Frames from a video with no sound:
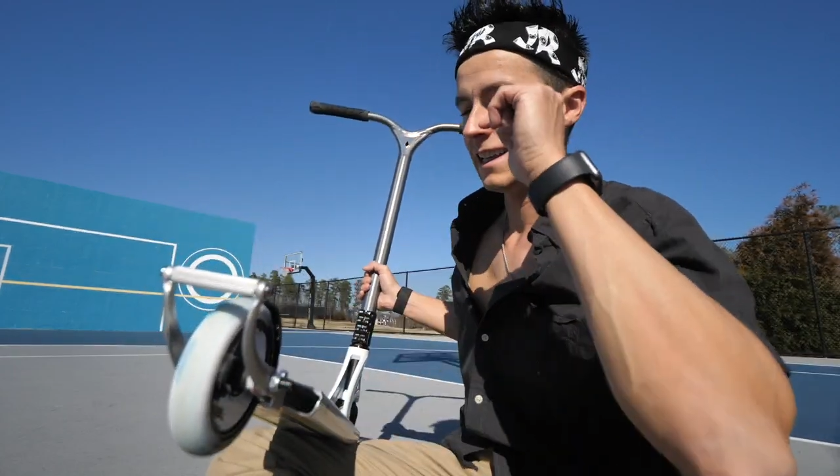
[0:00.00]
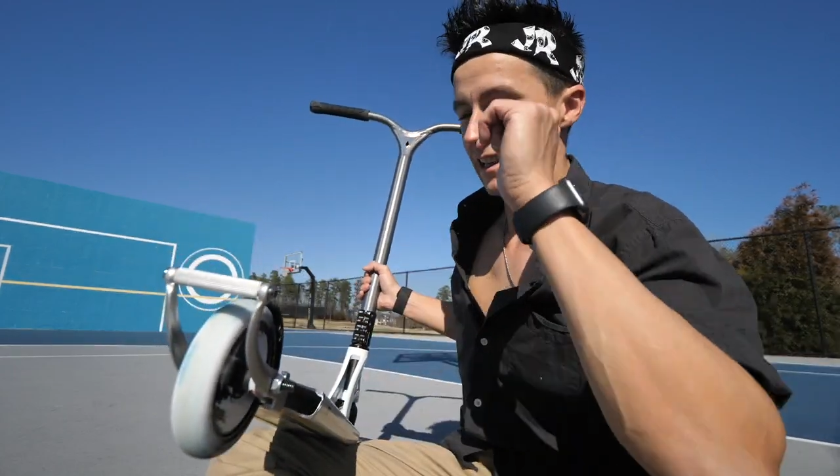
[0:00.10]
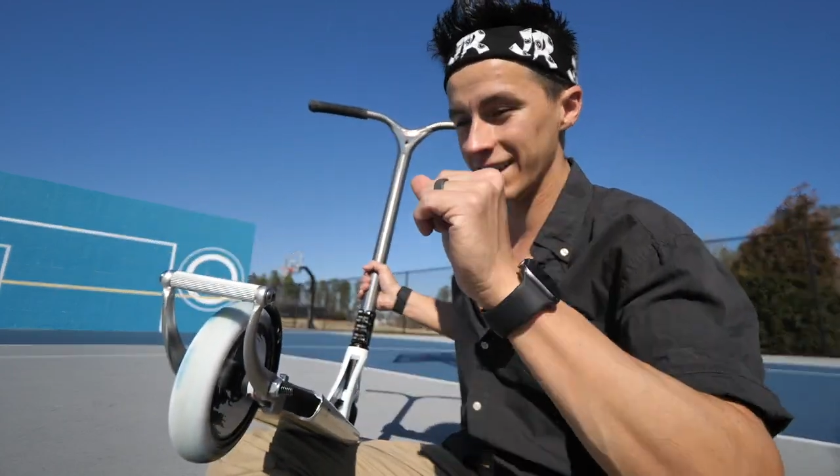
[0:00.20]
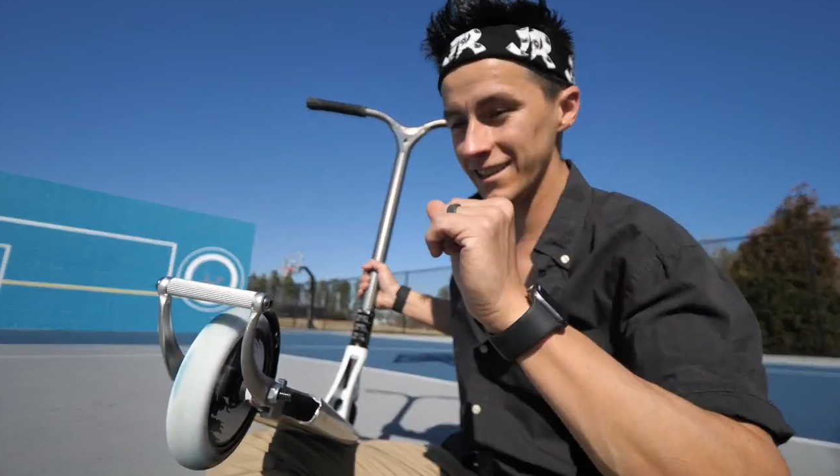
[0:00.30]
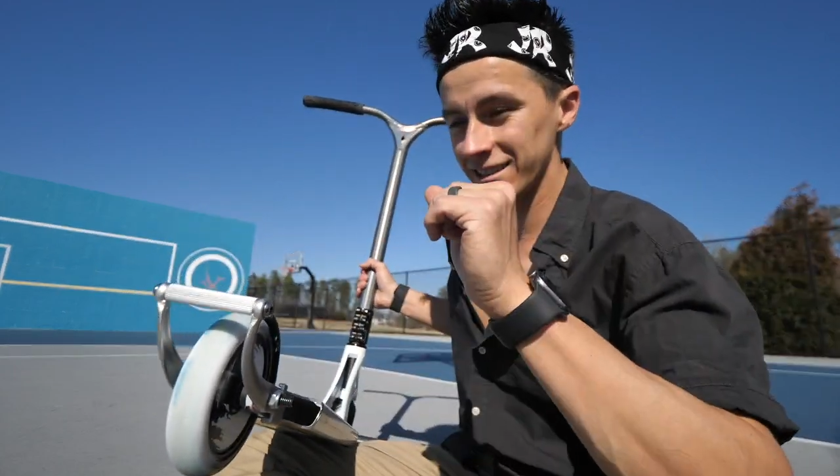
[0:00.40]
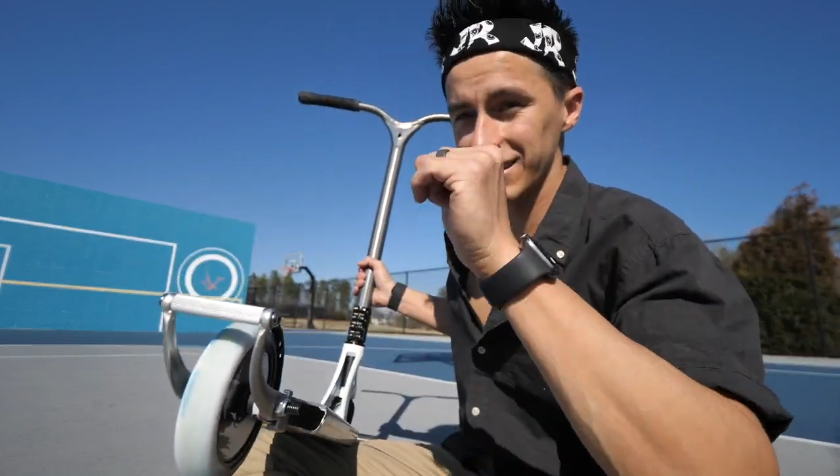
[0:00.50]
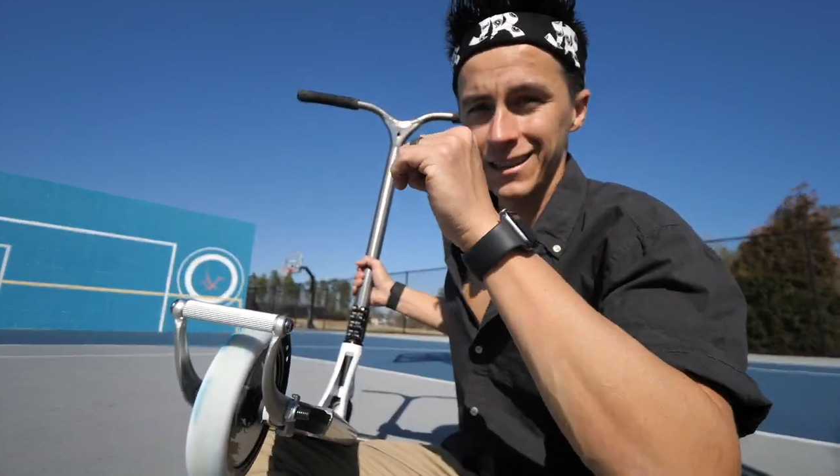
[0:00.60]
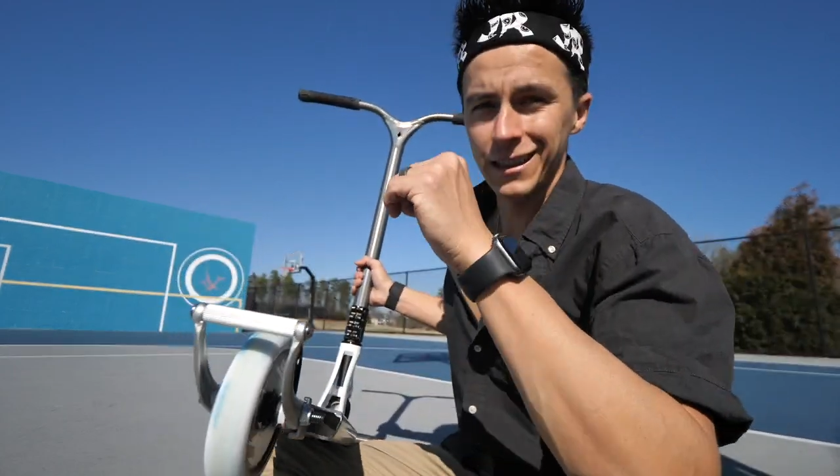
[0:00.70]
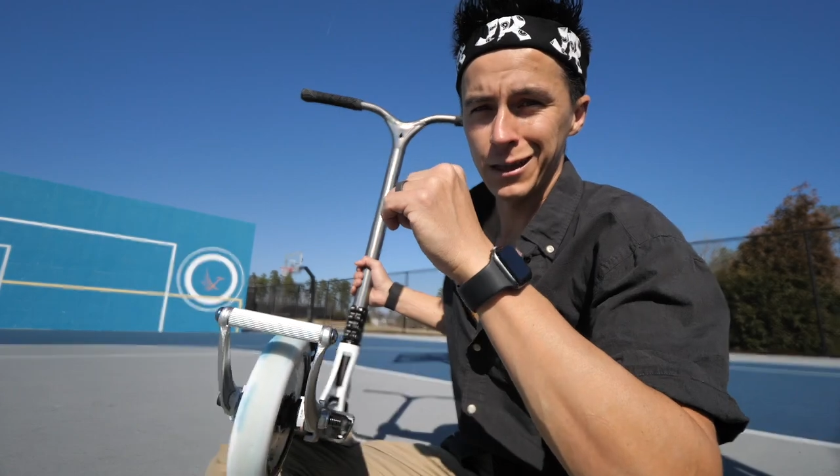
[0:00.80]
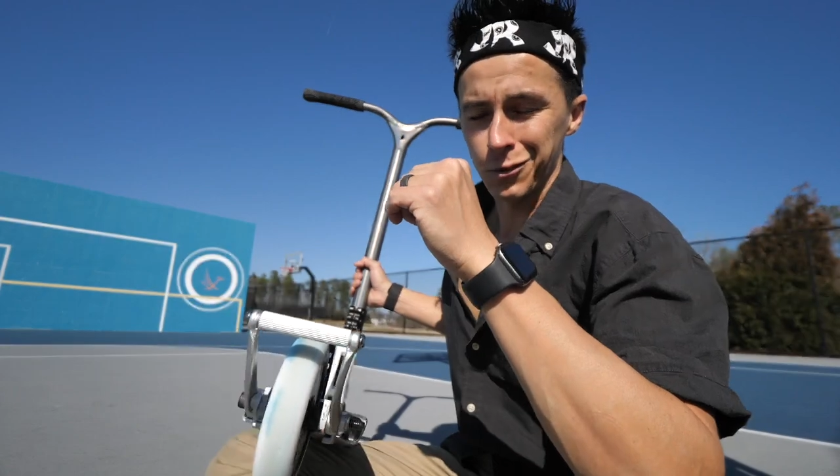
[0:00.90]
this
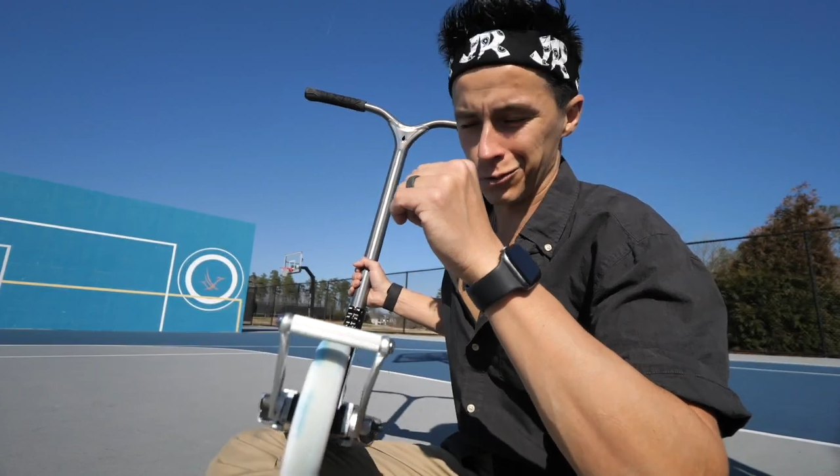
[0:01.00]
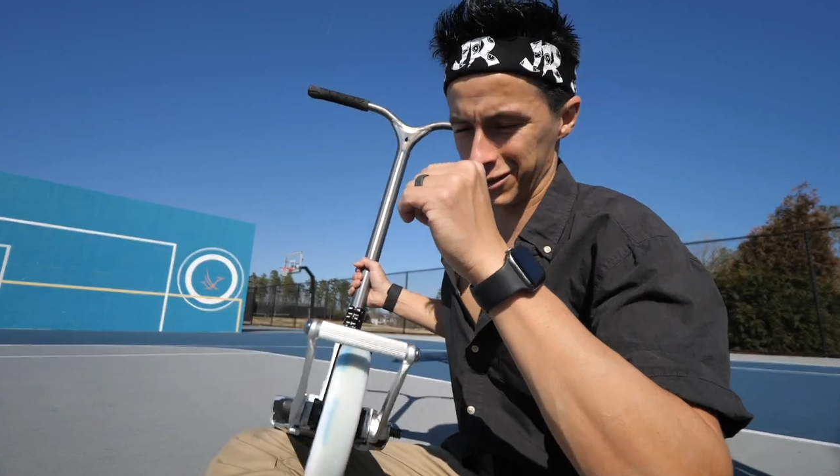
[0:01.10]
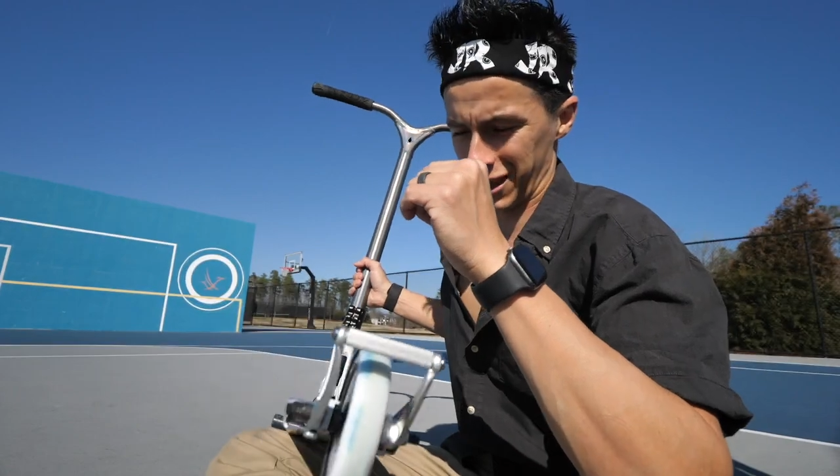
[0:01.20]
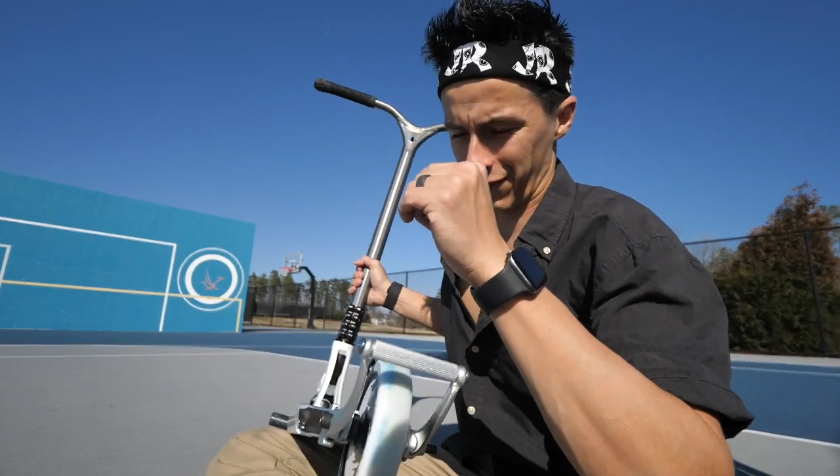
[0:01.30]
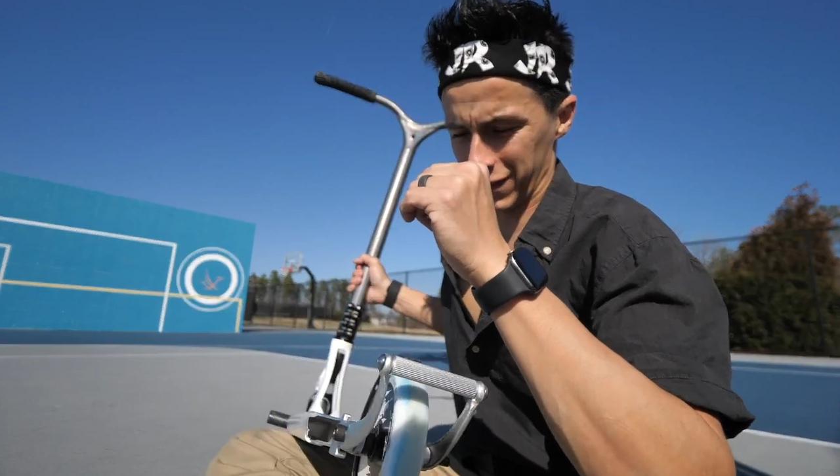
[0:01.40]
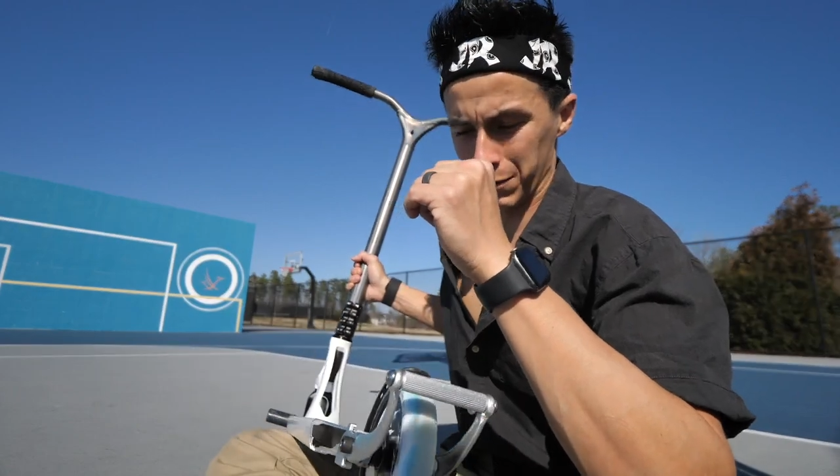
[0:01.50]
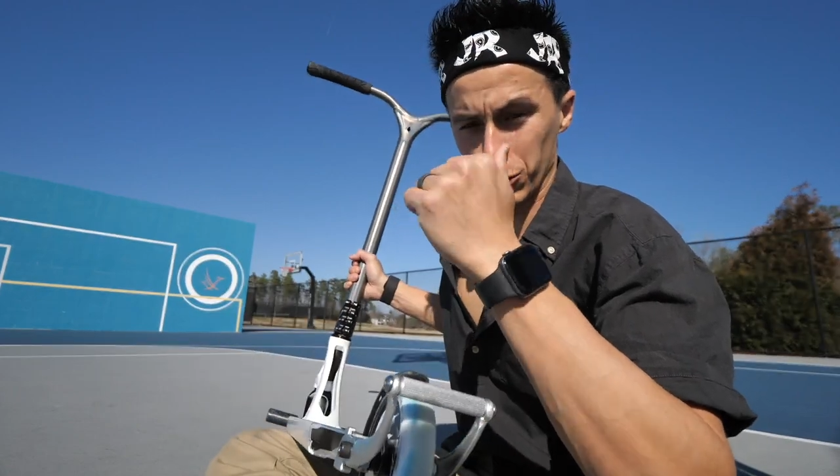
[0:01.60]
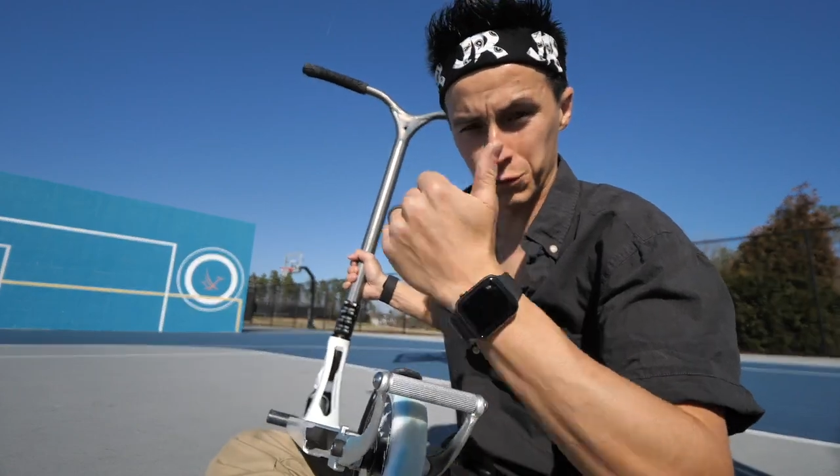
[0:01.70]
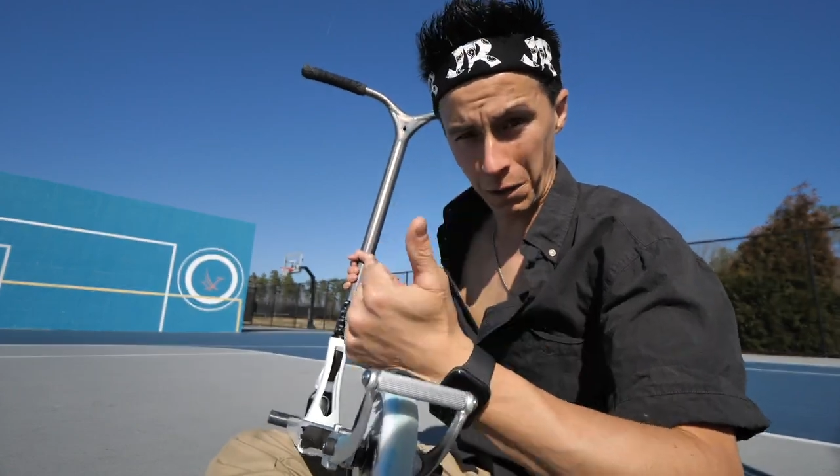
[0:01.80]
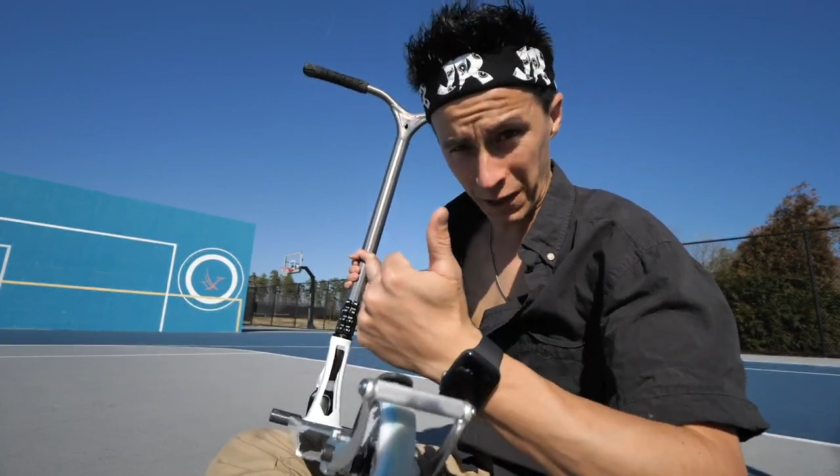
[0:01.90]
was definitely the
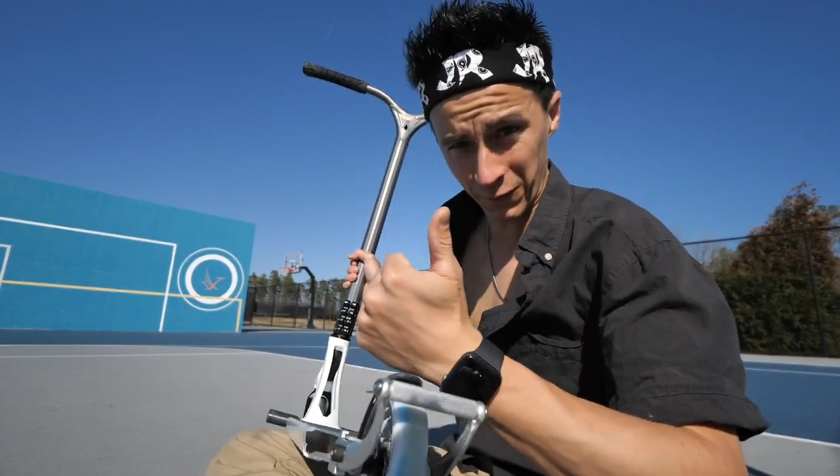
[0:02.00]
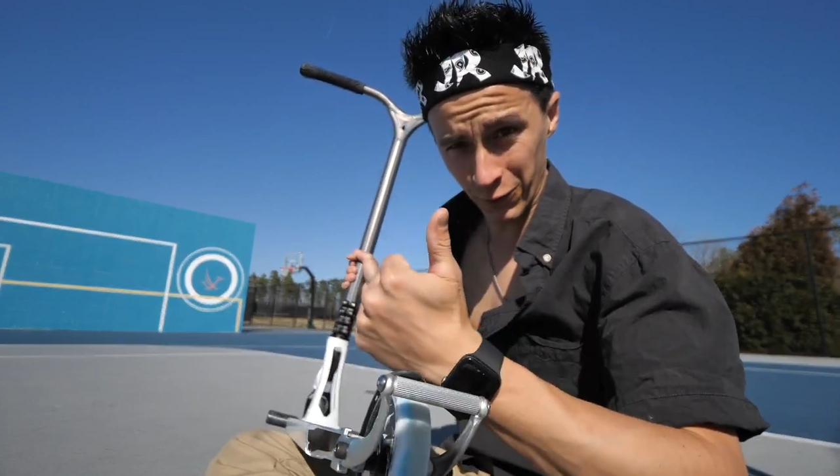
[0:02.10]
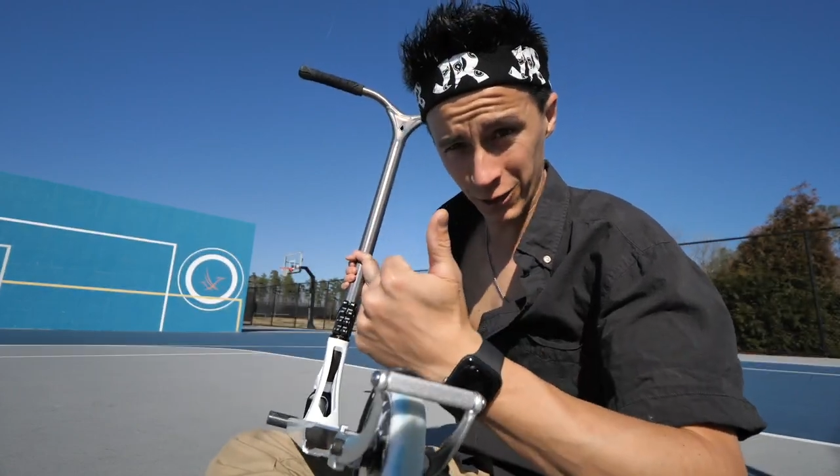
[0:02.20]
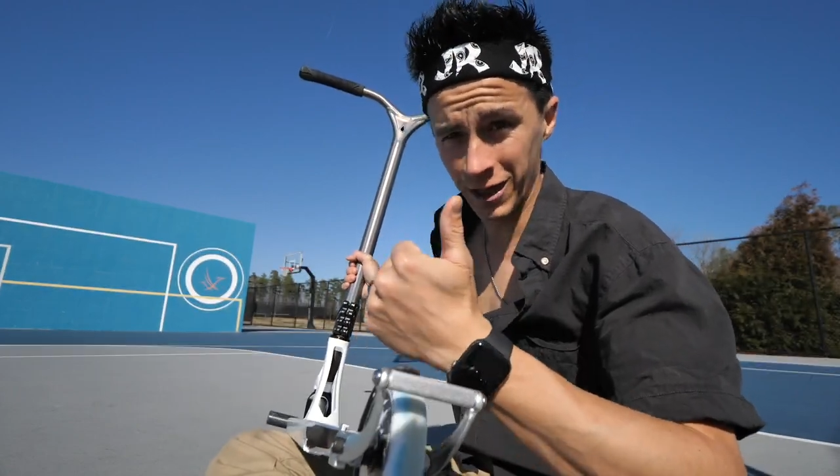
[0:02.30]
most painful